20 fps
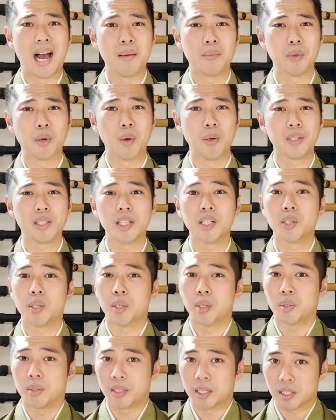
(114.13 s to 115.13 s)
I'm going to
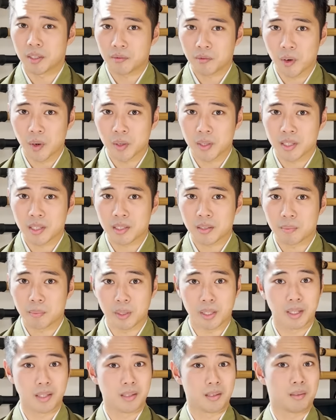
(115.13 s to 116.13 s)
introduce this first
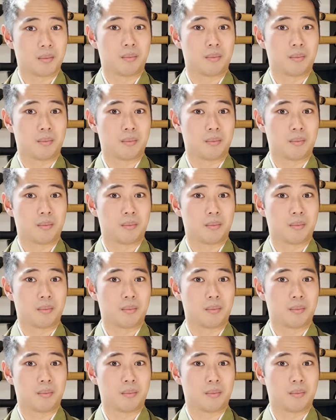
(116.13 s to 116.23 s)
because